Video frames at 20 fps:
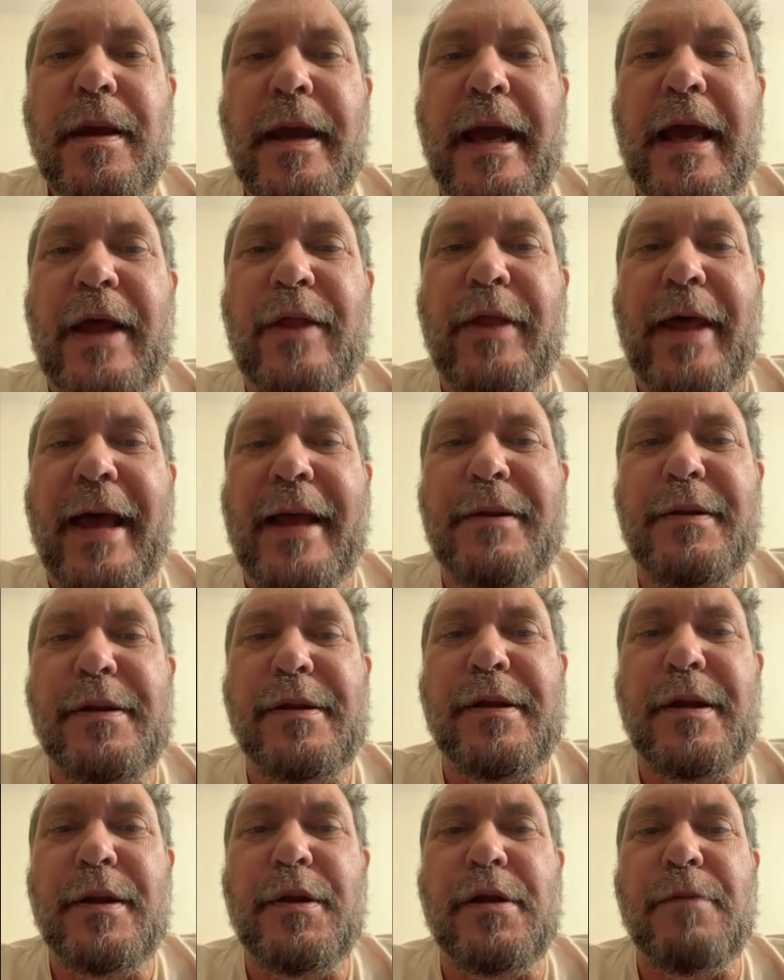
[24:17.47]
And that
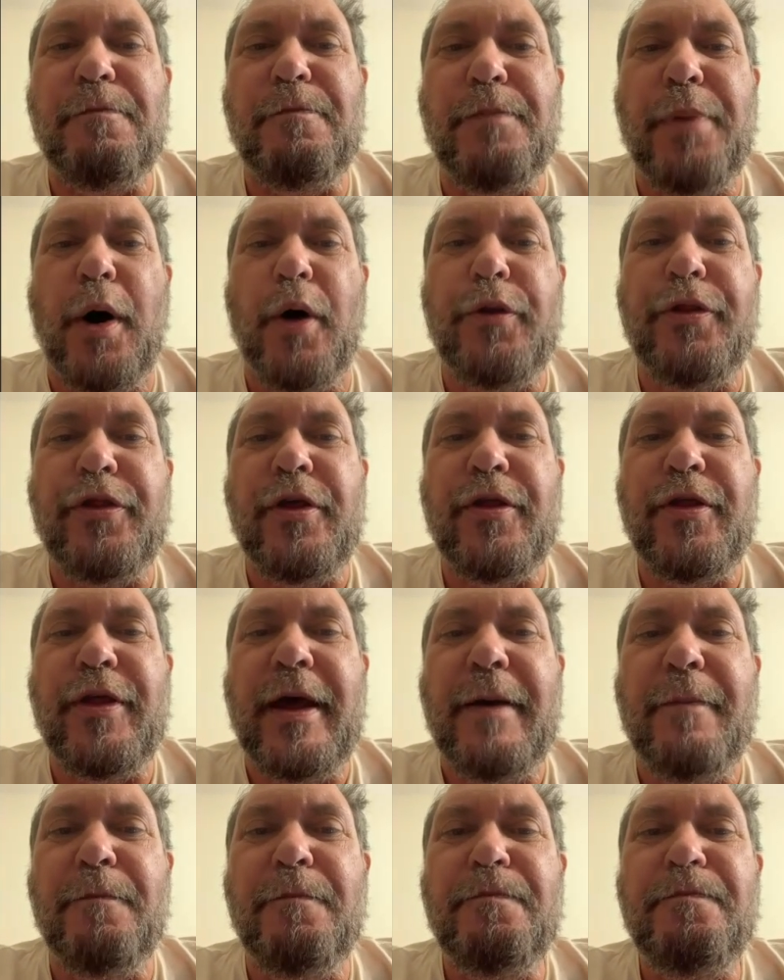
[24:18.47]
since both of
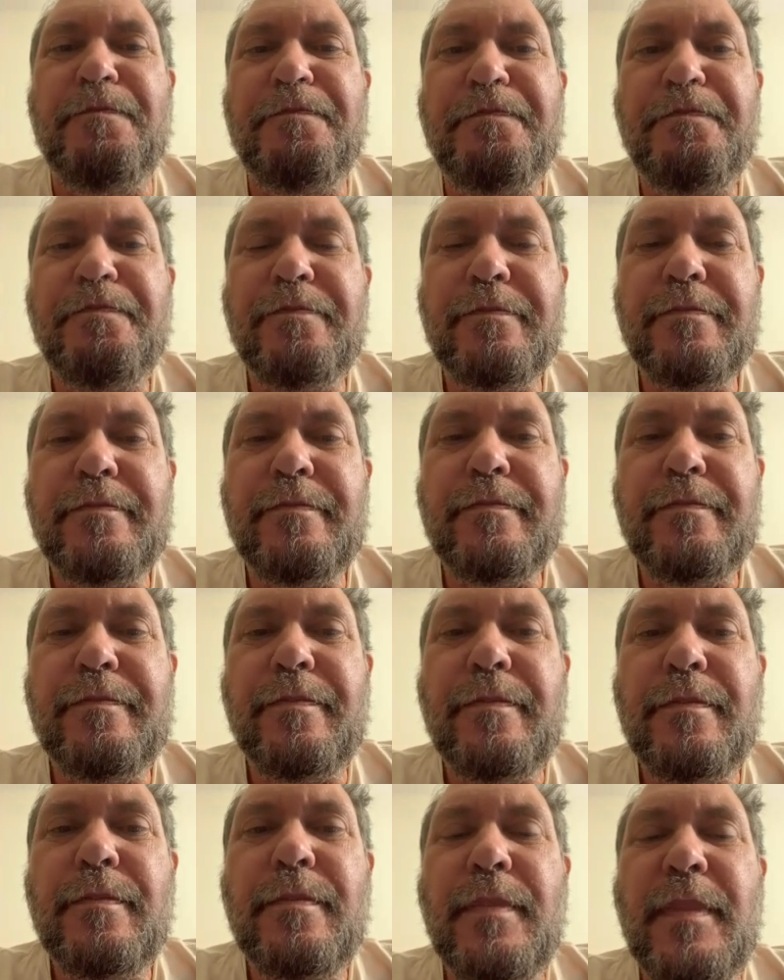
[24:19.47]
them
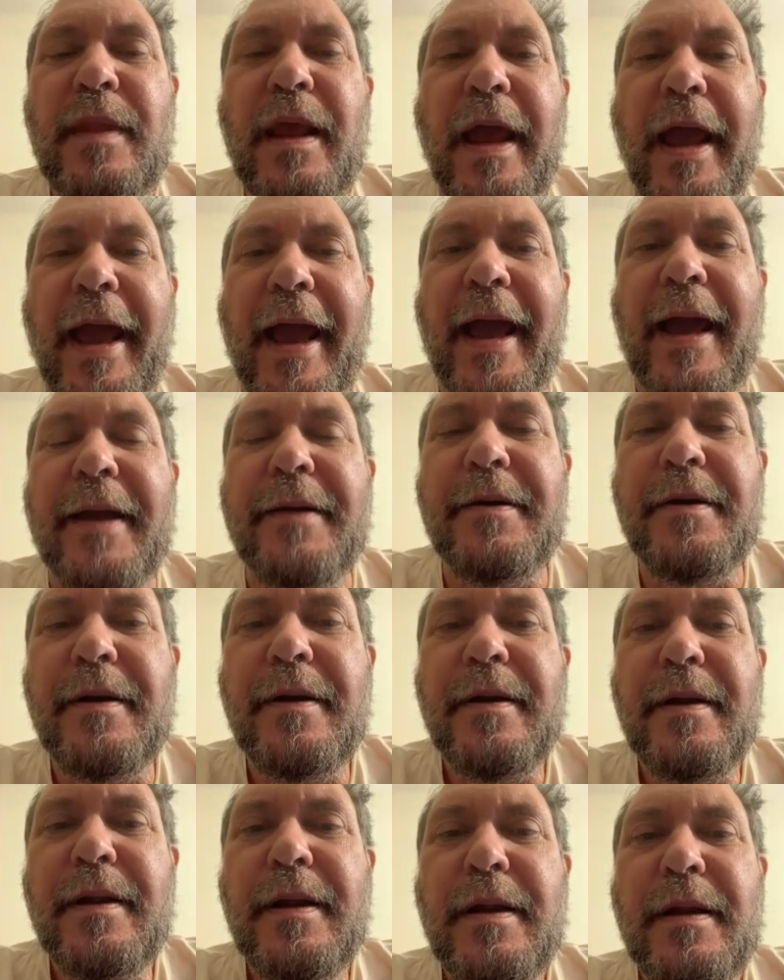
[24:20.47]
had
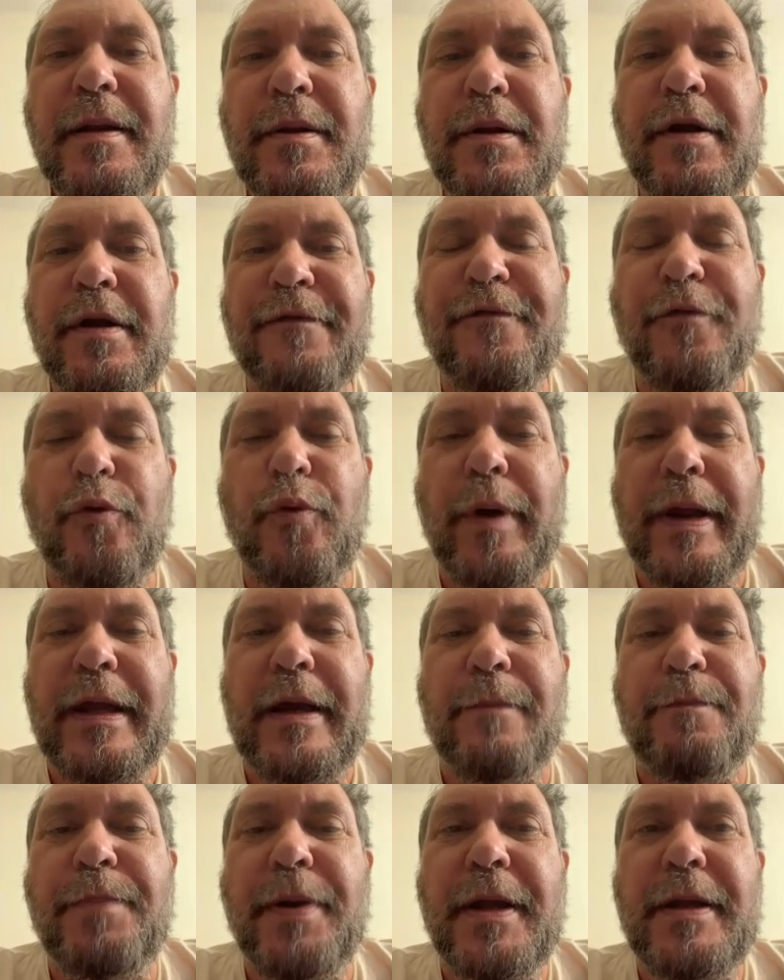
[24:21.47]
differing
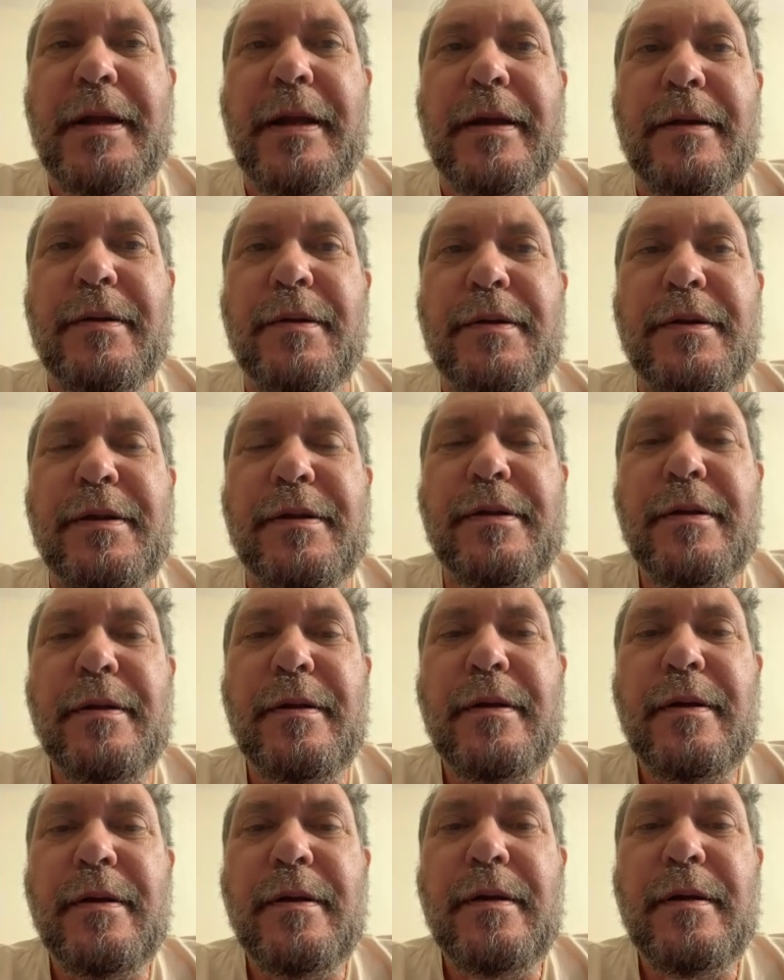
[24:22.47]
opinions,
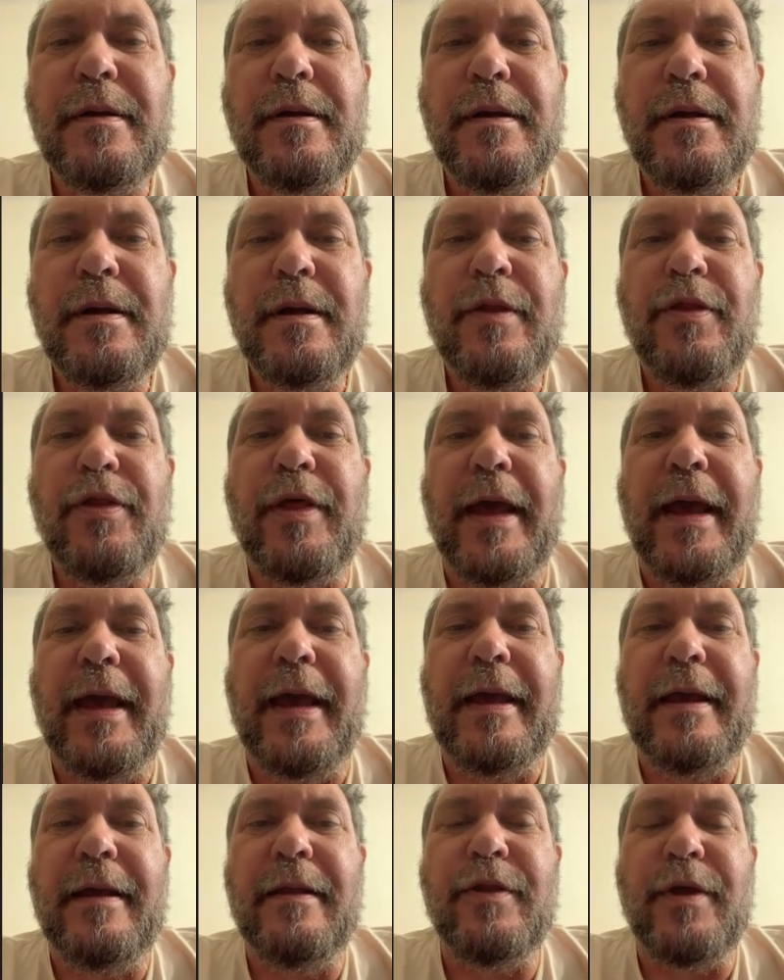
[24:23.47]

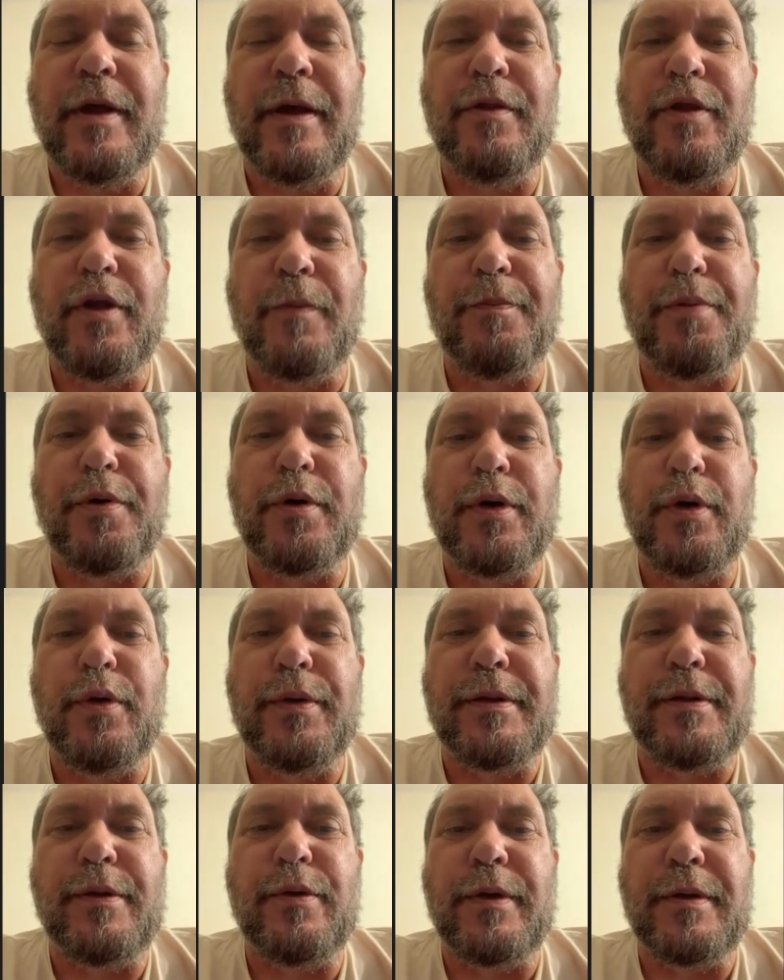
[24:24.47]
they the, the
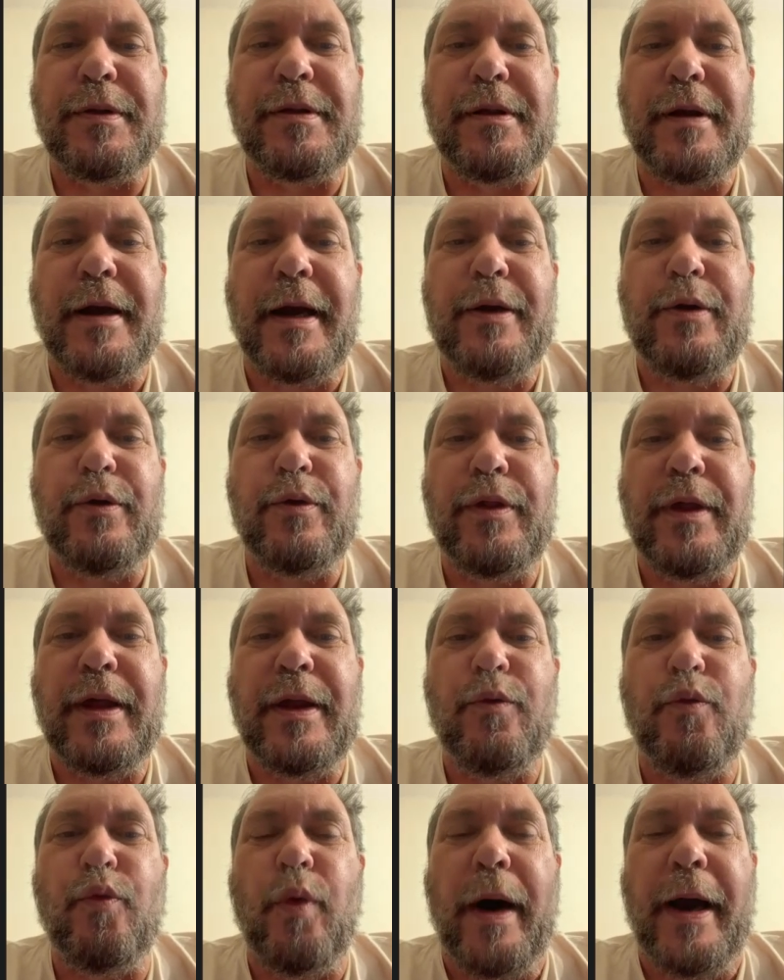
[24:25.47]
producer decided
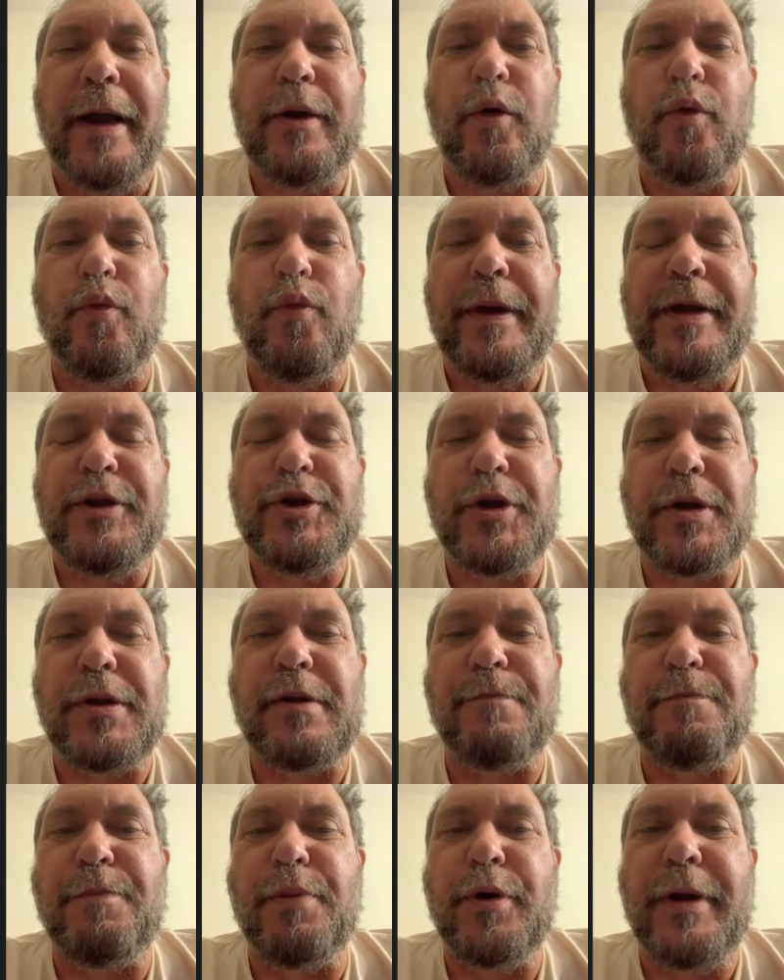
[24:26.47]
then why don't we
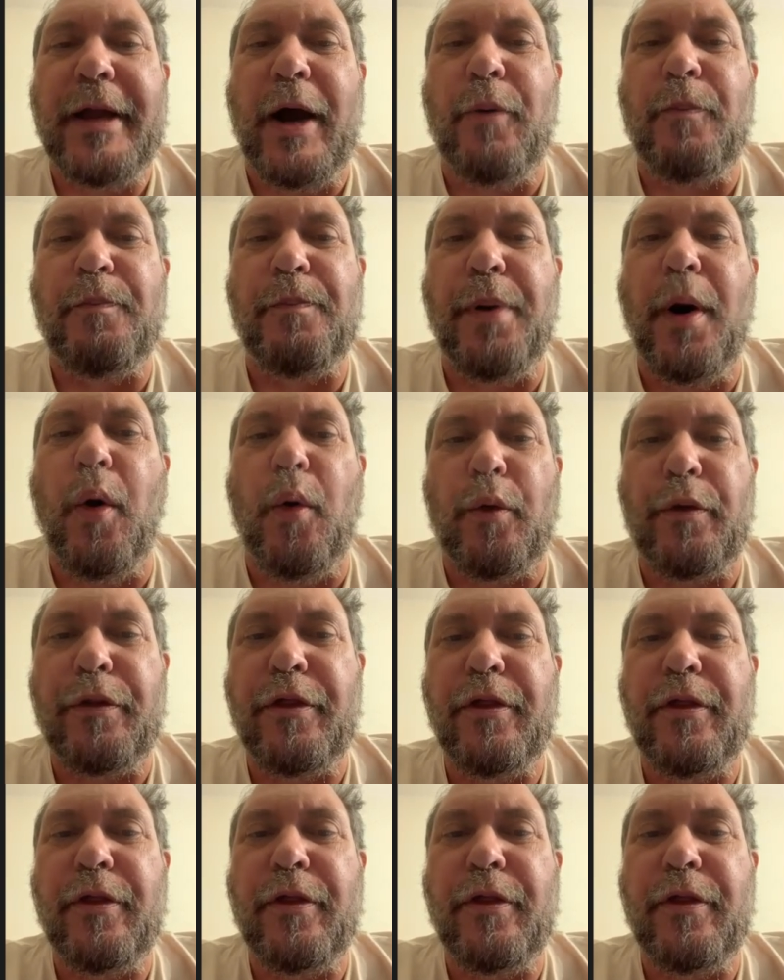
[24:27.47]
just put out both